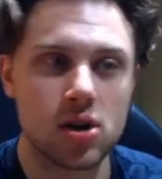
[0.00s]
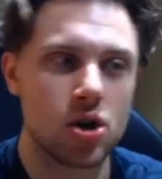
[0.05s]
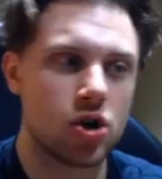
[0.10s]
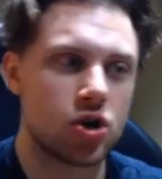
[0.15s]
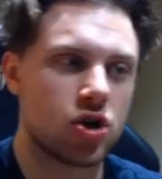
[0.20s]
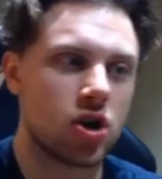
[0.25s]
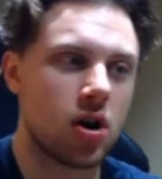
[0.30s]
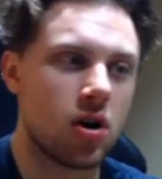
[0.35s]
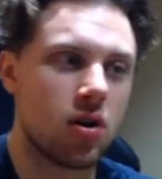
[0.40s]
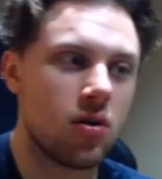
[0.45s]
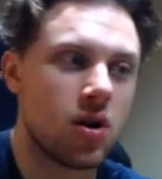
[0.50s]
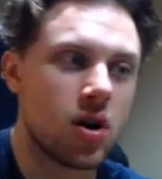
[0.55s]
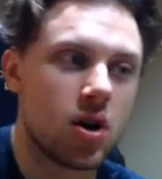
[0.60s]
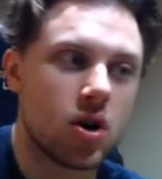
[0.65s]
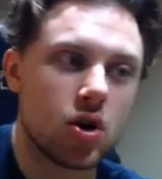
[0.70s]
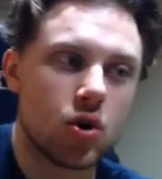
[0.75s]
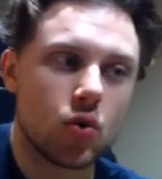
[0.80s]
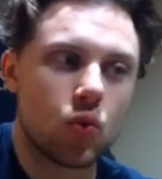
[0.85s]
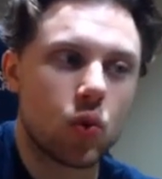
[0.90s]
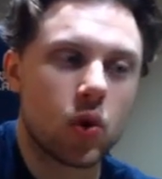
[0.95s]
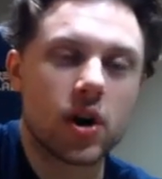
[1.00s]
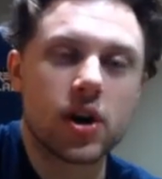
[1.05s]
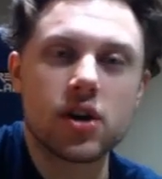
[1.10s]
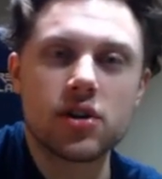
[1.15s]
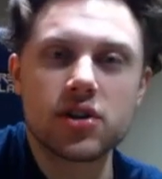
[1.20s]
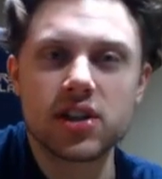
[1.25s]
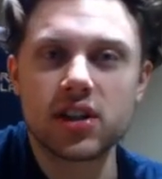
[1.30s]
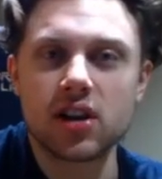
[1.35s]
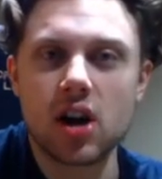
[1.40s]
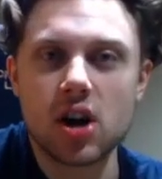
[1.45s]
So we're
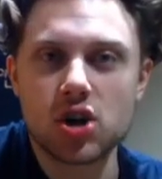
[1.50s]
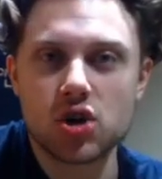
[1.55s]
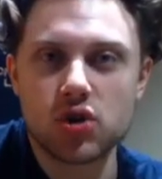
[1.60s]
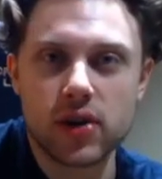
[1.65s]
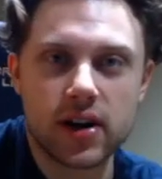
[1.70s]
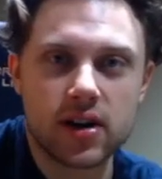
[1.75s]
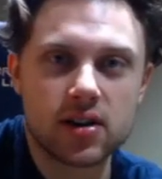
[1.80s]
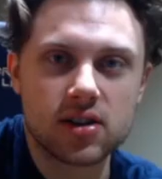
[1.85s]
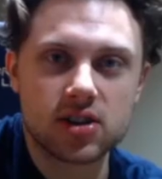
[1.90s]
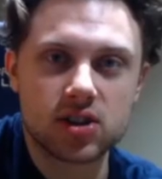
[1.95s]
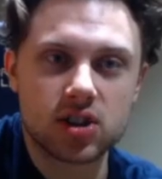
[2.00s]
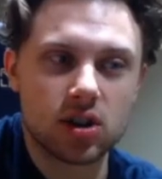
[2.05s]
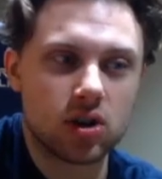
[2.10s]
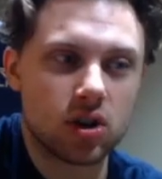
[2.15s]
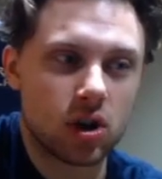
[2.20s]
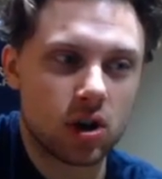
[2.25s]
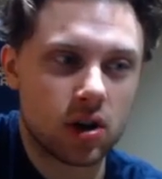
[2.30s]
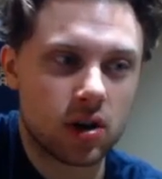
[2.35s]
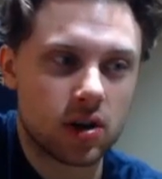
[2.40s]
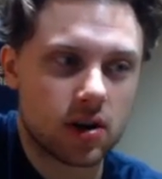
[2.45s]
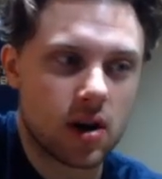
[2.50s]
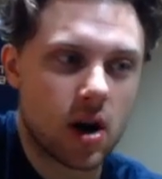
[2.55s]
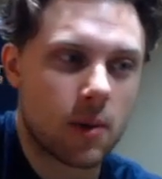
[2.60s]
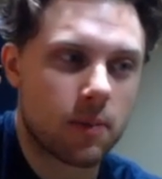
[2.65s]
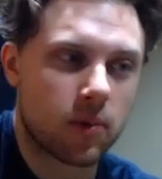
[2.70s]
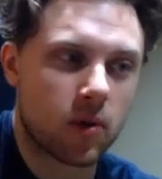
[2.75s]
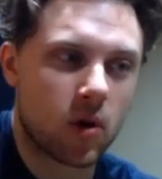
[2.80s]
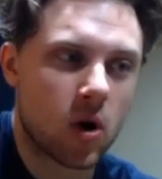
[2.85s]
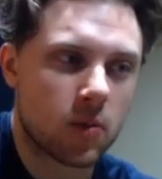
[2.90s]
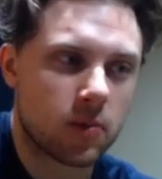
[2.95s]
using our triggers to lurk
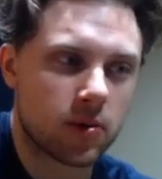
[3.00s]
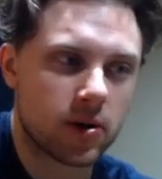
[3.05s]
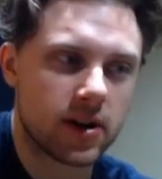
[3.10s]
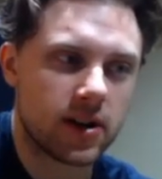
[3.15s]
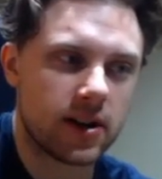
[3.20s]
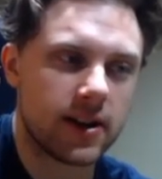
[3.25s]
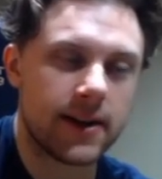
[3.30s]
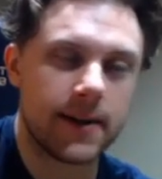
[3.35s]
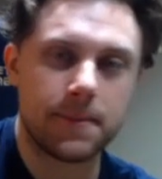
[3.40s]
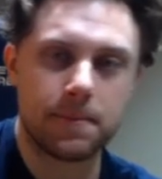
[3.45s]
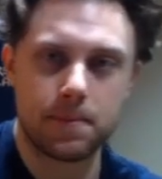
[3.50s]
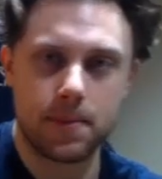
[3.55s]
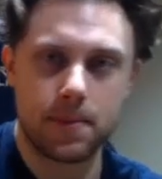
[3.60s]
appropriately